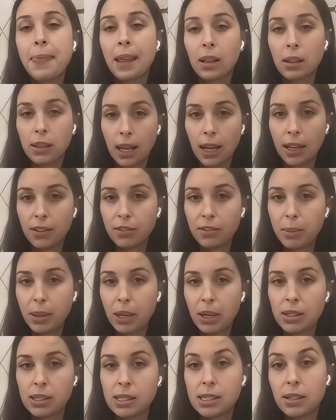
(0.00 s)
a lot of
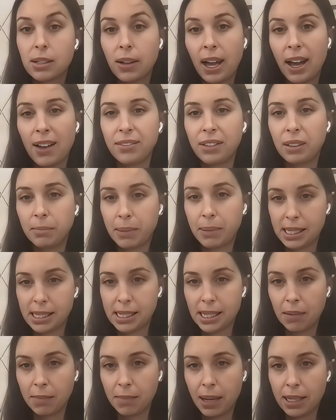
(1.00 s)
parents still have the
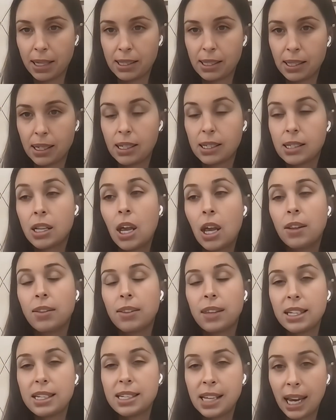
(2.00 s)
bedside bassinets.
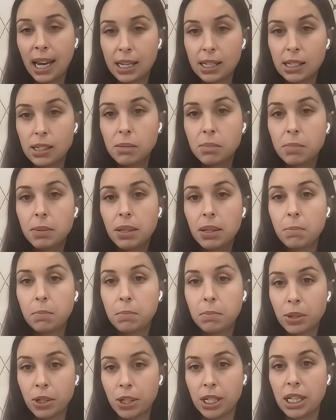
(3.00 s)
They tend to be
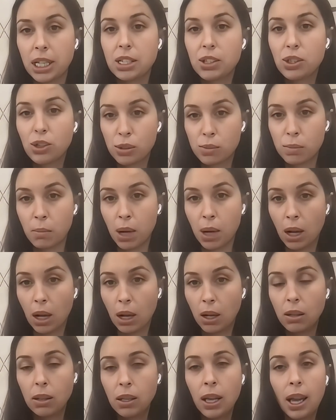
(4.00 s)
pretty
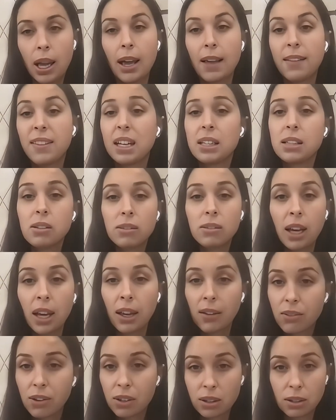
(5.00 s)
small, and that's
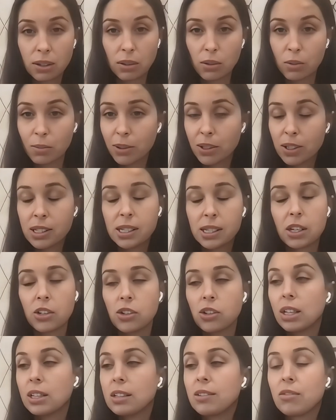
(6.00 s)
okay for the newborn
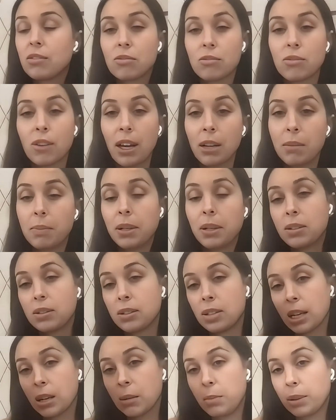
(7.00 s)
stage. That's great because
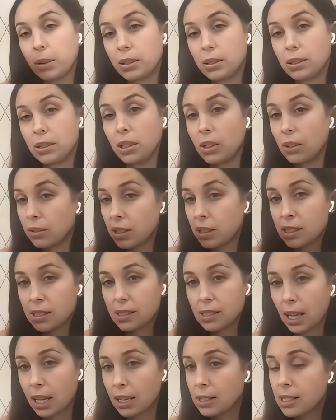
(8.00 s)
you can put, the
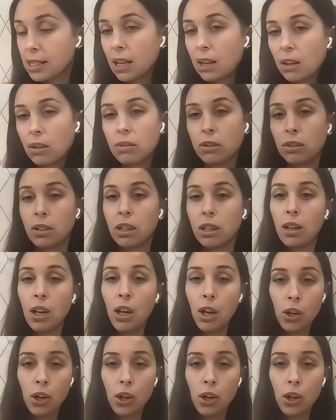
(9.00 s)
side down, you can